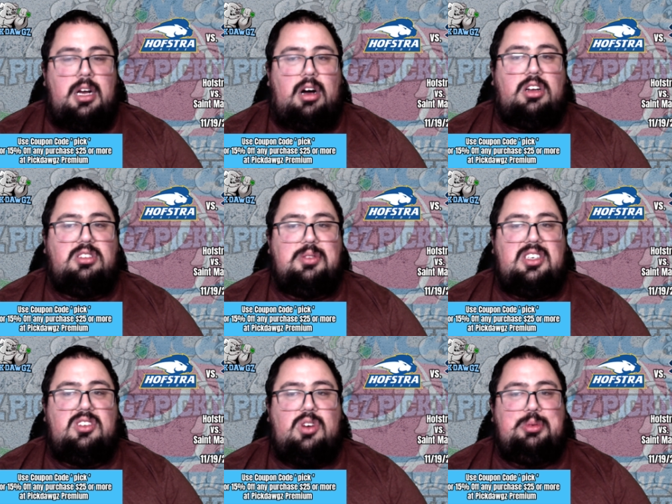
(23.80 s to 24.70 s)
Also in the
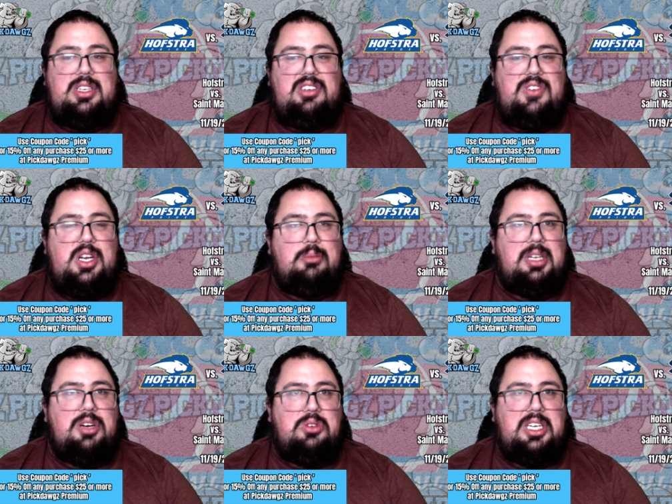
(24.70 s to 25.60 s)
description of this video
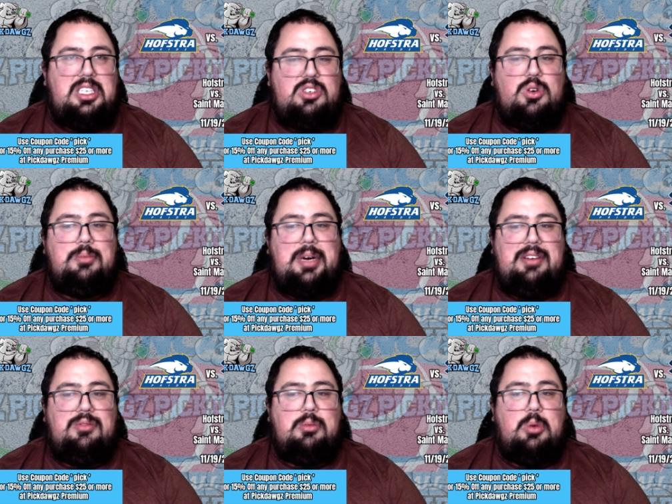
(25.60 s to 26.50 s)
below, click the join
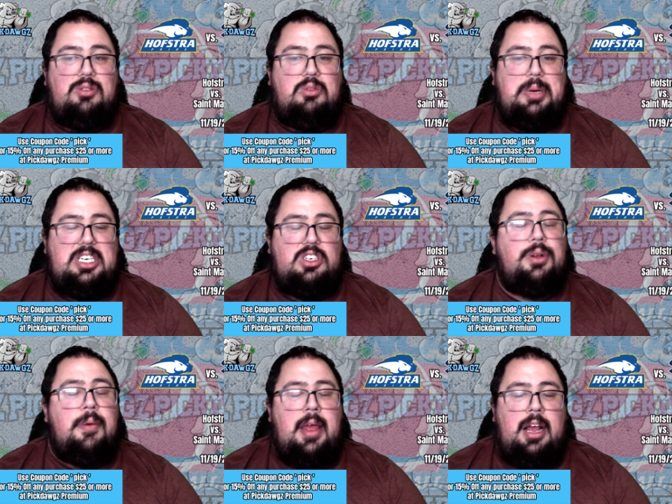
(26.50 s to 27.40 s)
button for more information
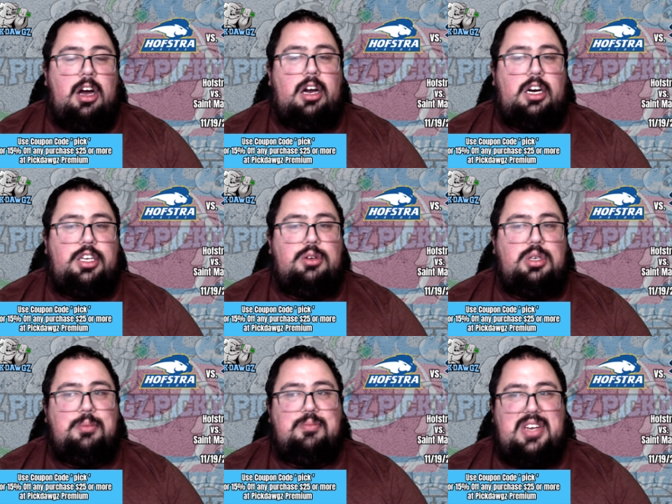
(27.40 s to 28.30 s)
on our
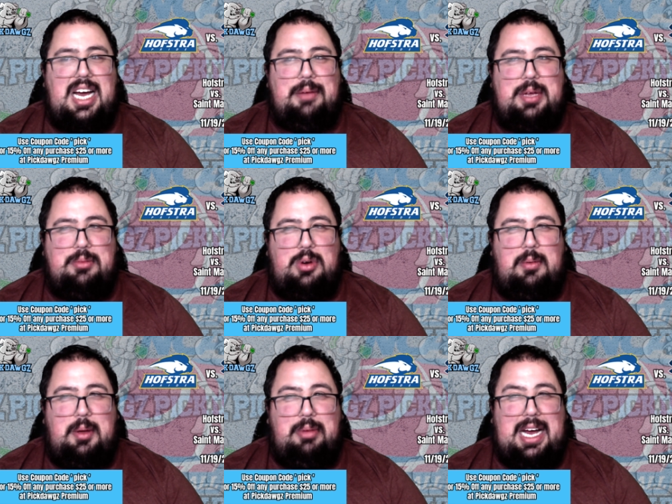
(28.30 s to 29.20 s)
YouTube VIP and
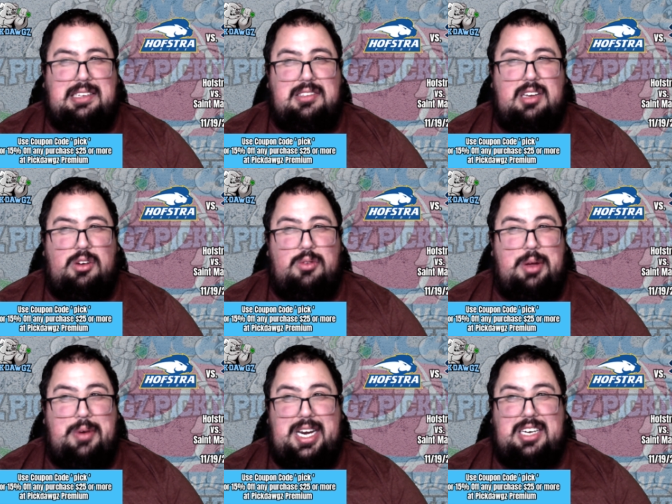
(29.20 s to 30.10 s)
premium passes, a
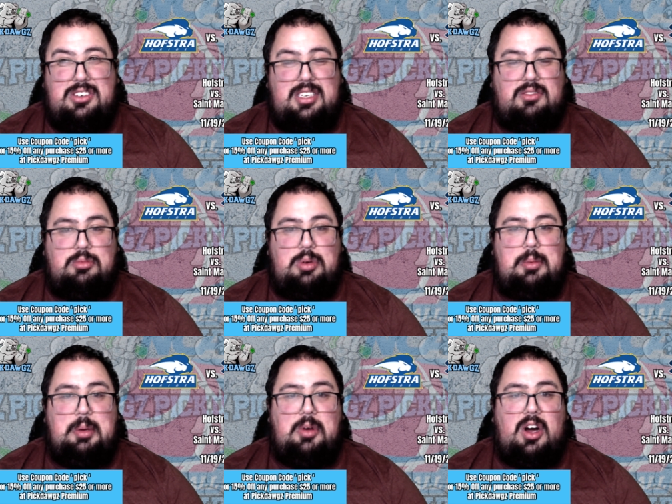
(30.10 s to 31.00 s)
great way to get yourself some
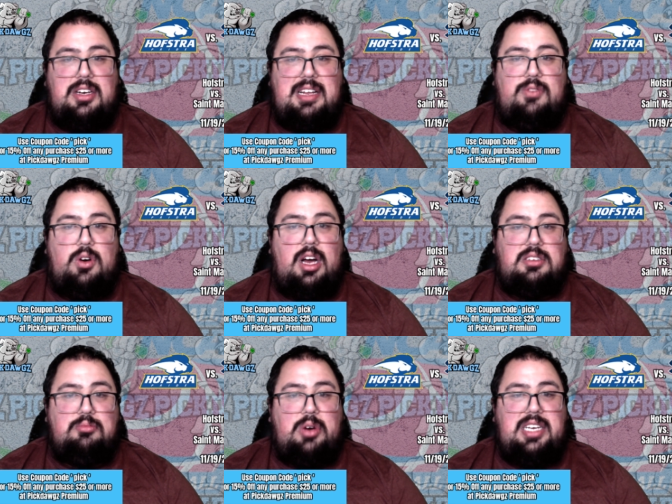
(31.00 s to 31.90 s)
premium content for an
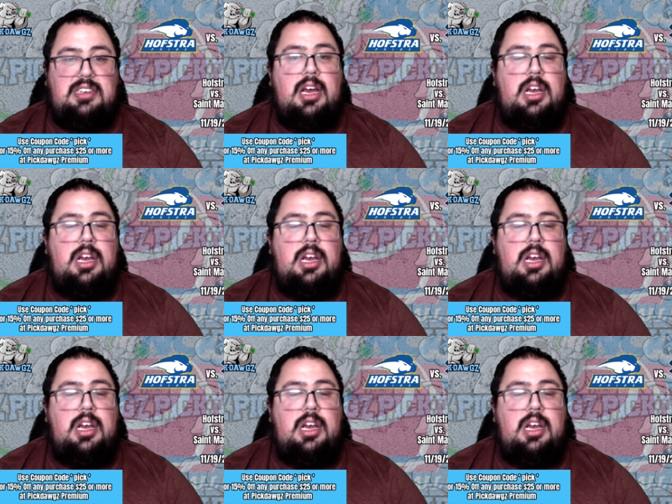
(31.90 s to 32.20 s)
awesome price.